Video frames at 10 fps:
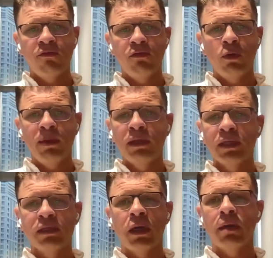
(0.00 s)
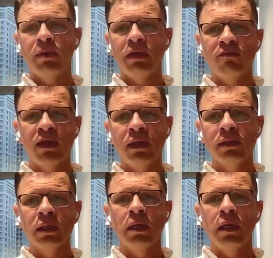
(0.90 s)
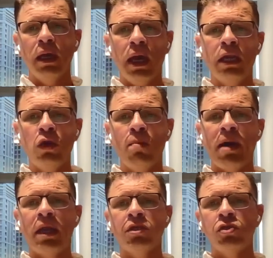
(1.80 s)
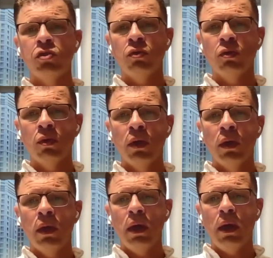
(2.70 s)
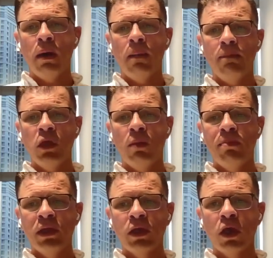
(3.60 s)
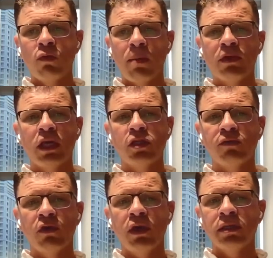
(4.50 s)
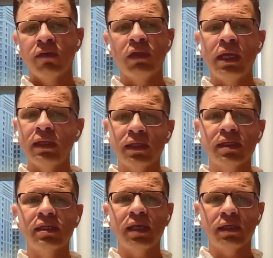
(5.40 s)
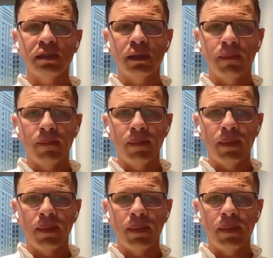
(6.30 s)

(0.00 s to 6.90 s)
If you build a startup and it fails, and you manage to, build a good reputation for yourself, then that's a success.